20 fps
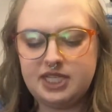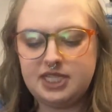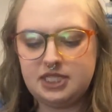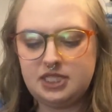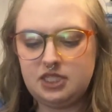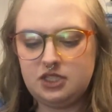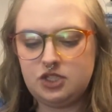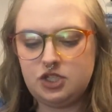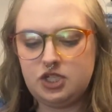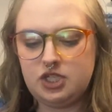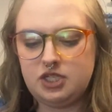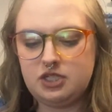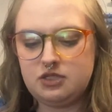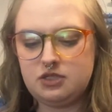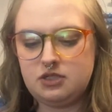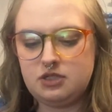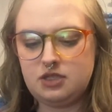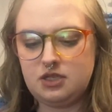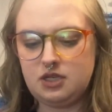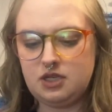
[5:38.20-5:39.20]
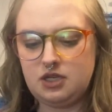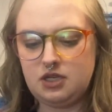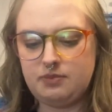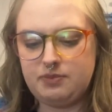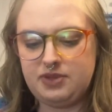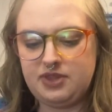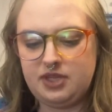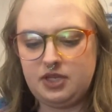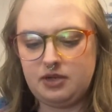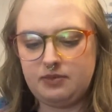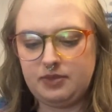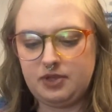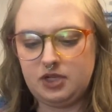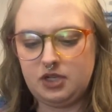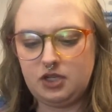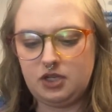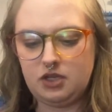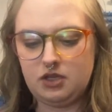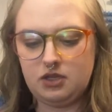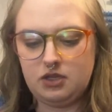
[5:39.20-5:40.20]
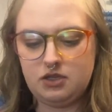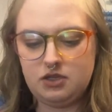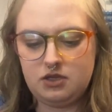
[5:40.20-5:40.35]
stitches, but then I'm gonna